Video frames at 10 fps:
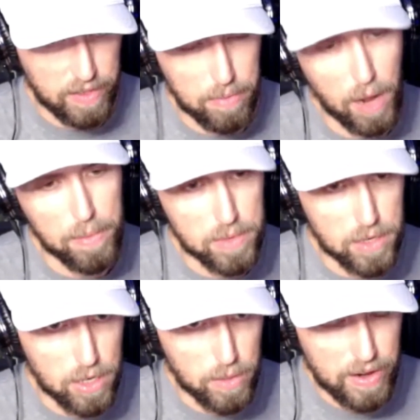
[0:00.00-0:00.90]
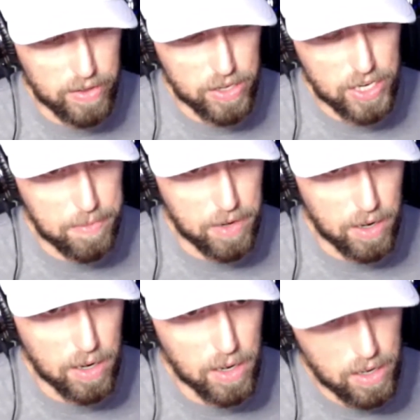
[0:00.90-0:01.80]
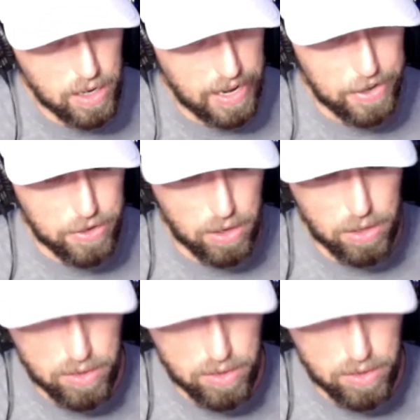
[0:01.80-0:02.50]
problem to your reader in the chapter, and you conclude it